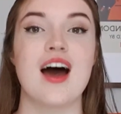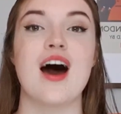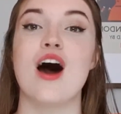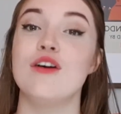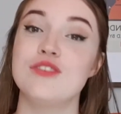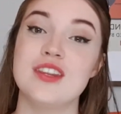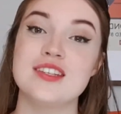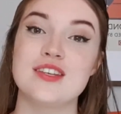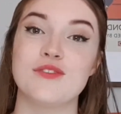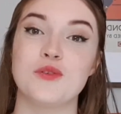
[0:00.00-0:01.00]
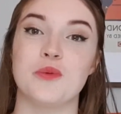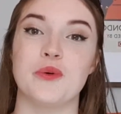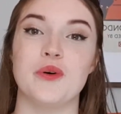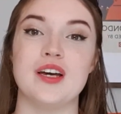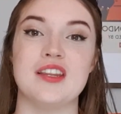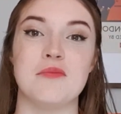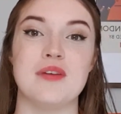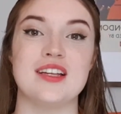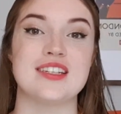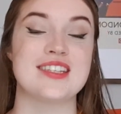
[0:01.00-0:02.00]
After the Civil War in the
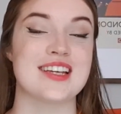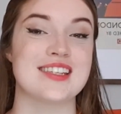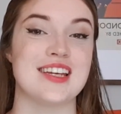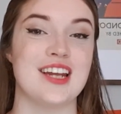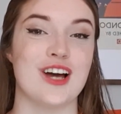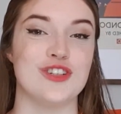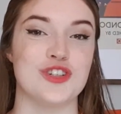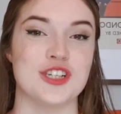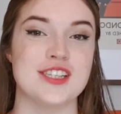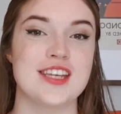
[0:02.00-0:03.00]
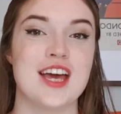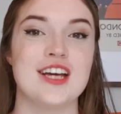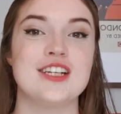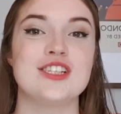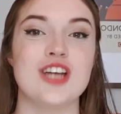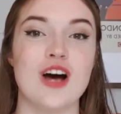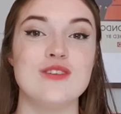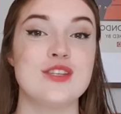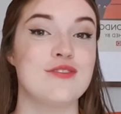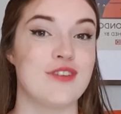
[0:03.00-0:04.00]
mid-1600s,
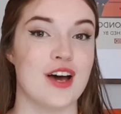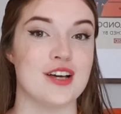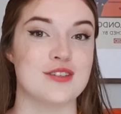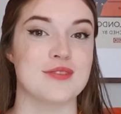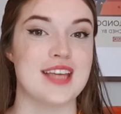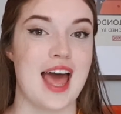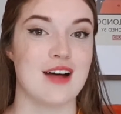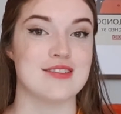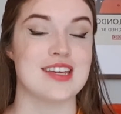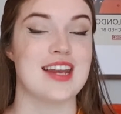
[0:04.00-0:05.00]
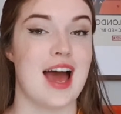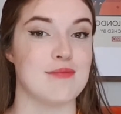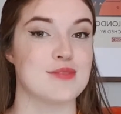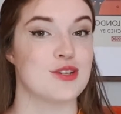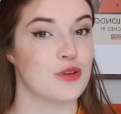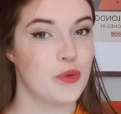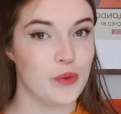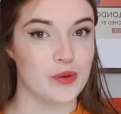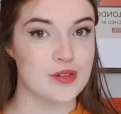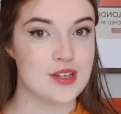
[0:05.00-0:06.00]
Charles I was held in Hampton
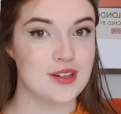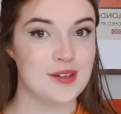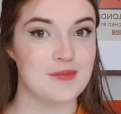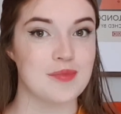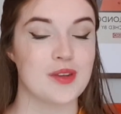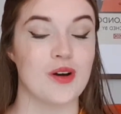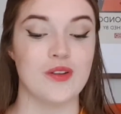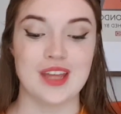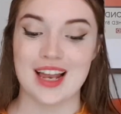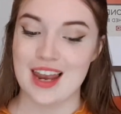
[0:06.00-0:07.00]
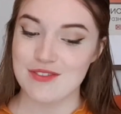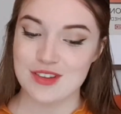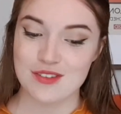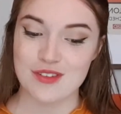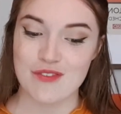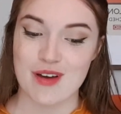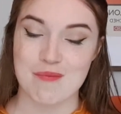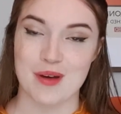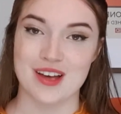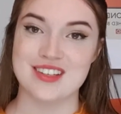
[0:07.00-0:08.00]
Court. On the 11th of
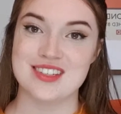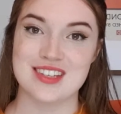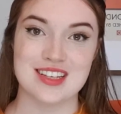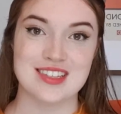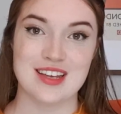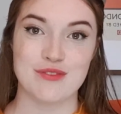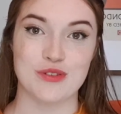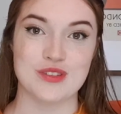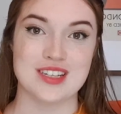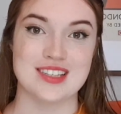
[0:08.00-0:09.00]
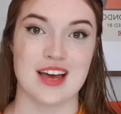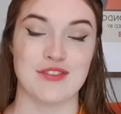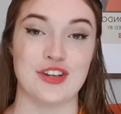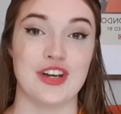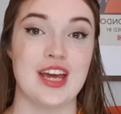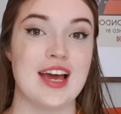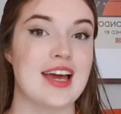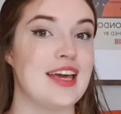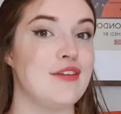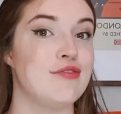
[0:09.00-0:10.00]
November 1647,
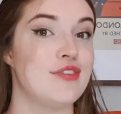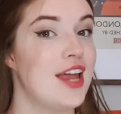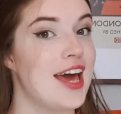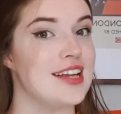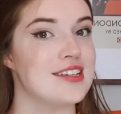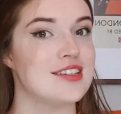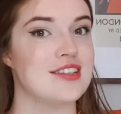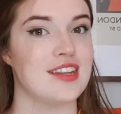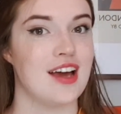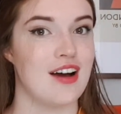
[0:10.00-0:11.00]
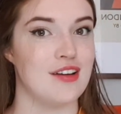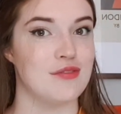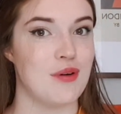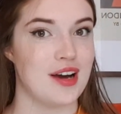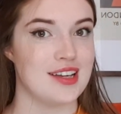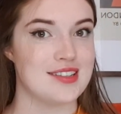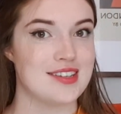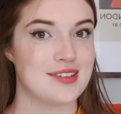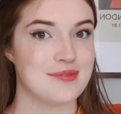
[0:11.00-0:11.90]
he fled to the Isle of Wight.